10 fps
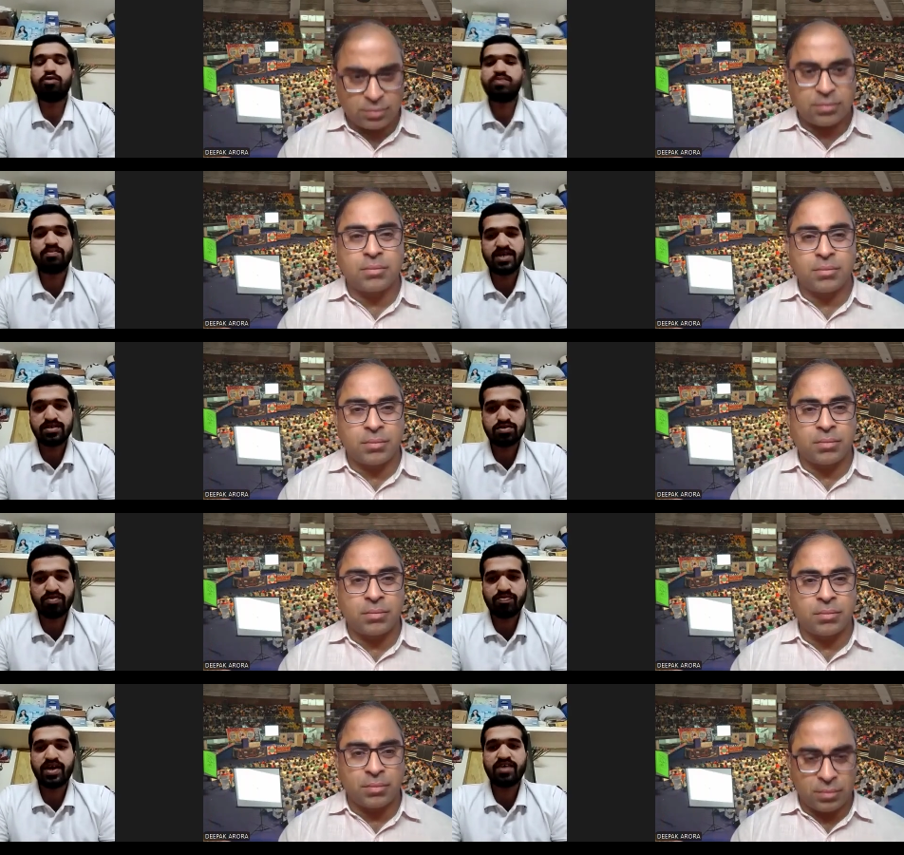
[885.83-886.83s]
Speaker 1: on the basis
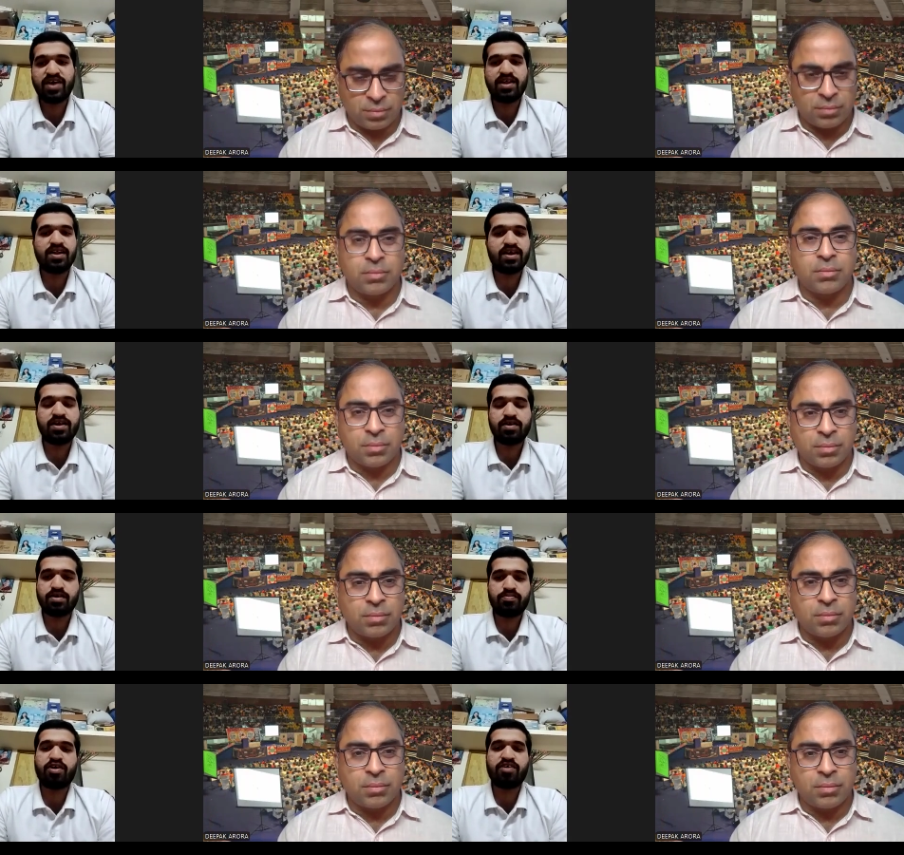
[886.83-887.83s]
of my final year
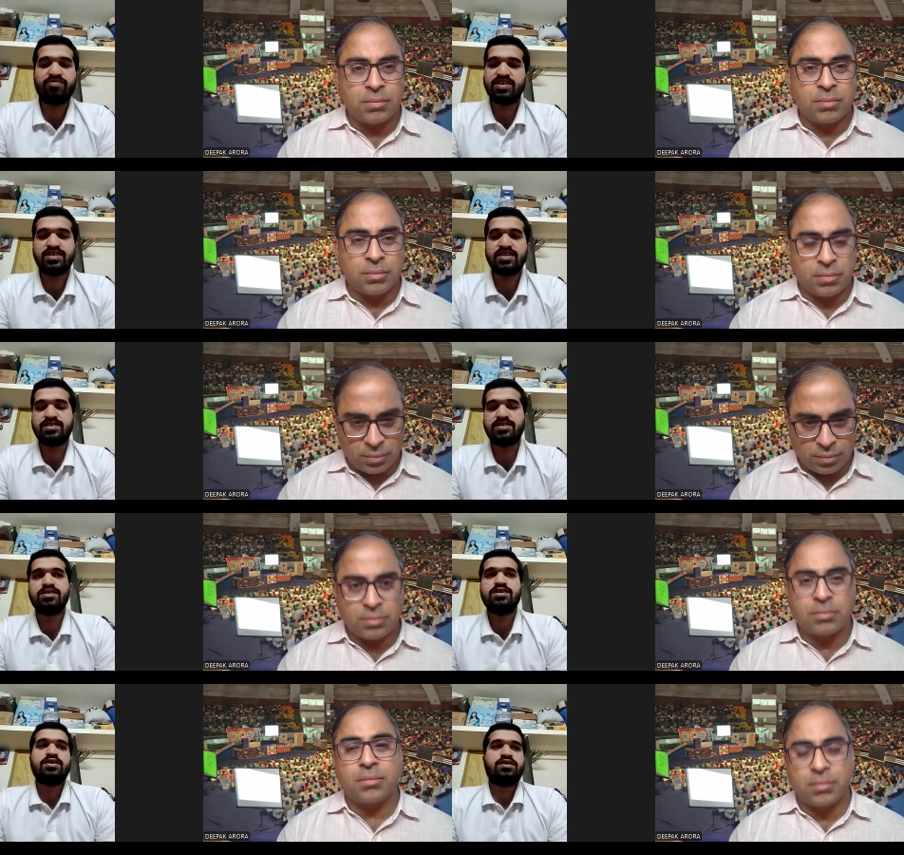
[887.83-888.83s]
prof distinction,